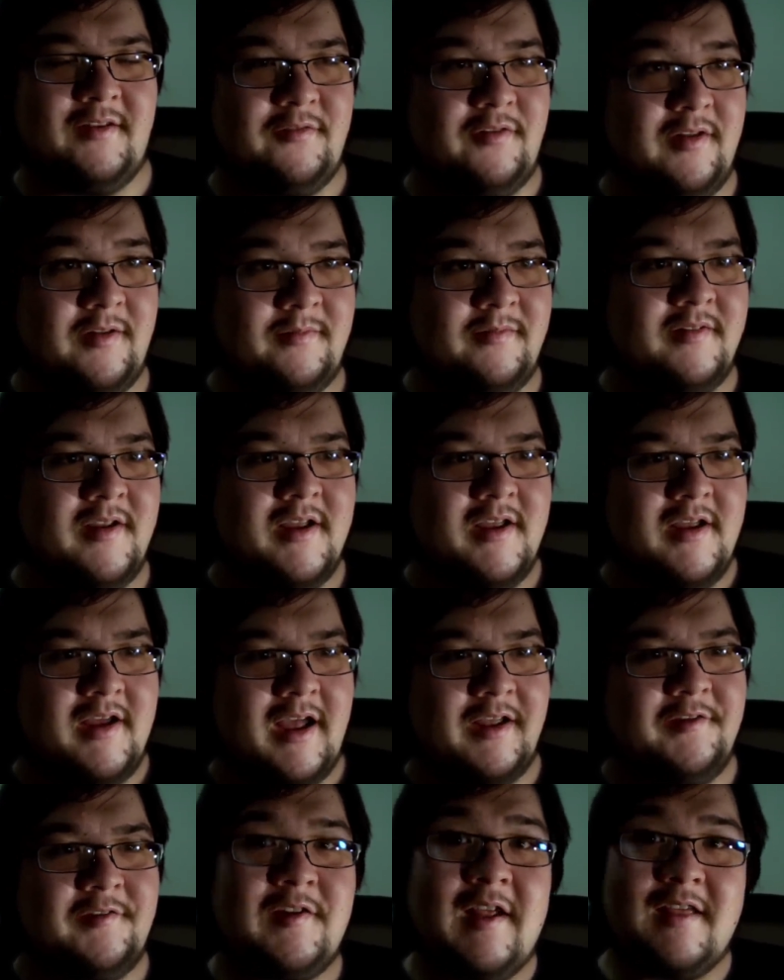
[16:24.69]
And, and
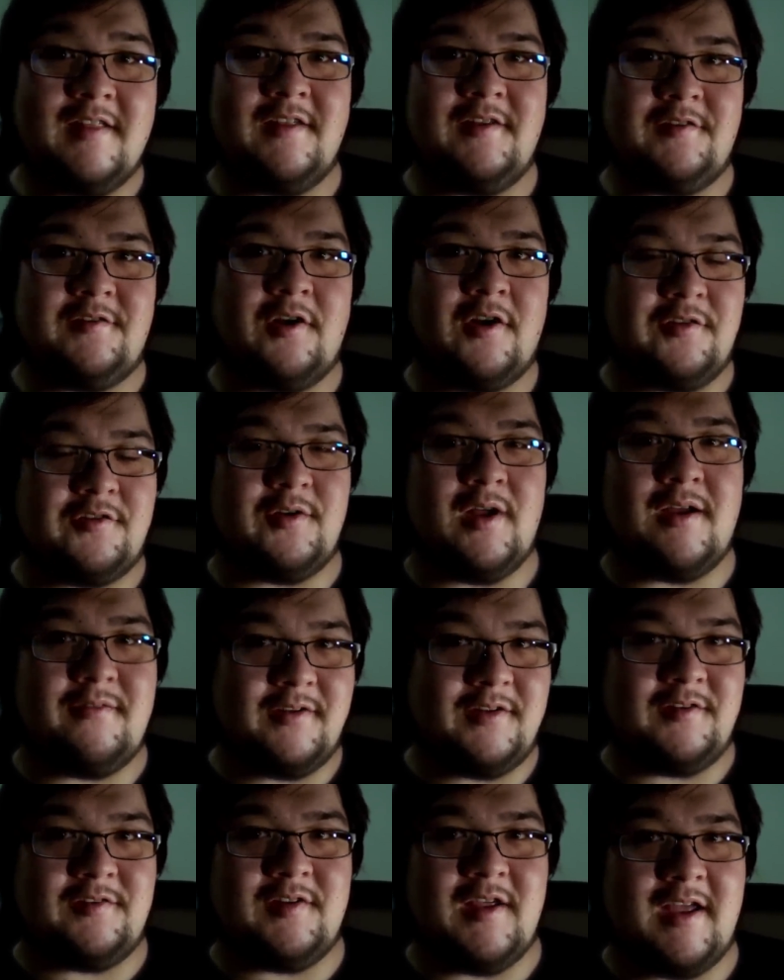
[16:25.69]
I say this also
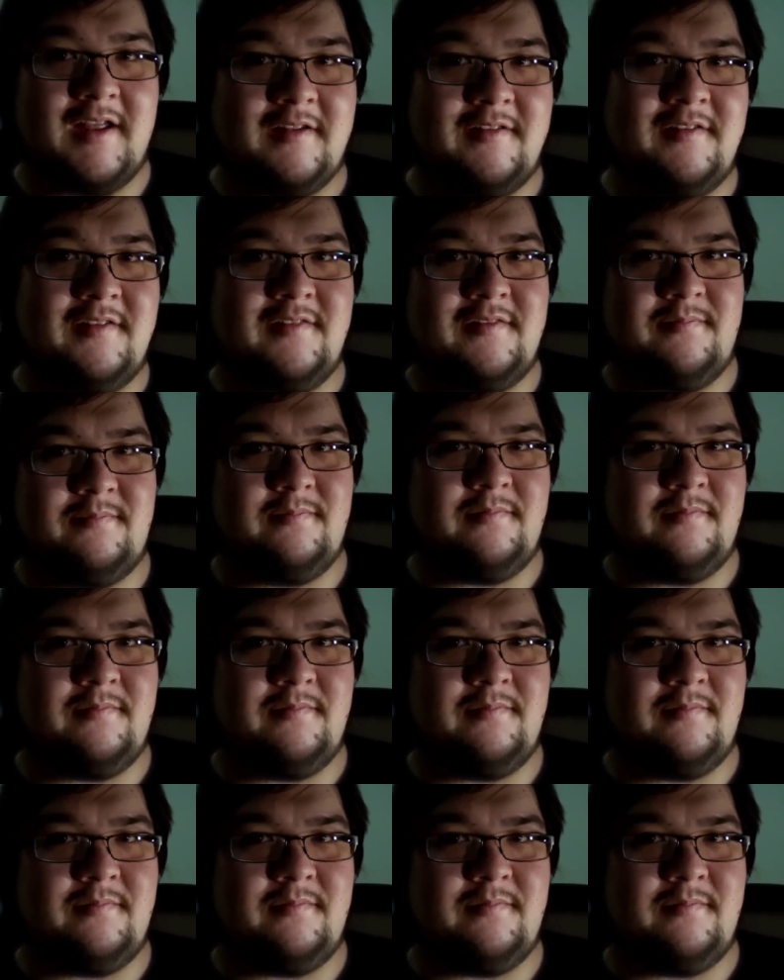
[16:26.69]
having said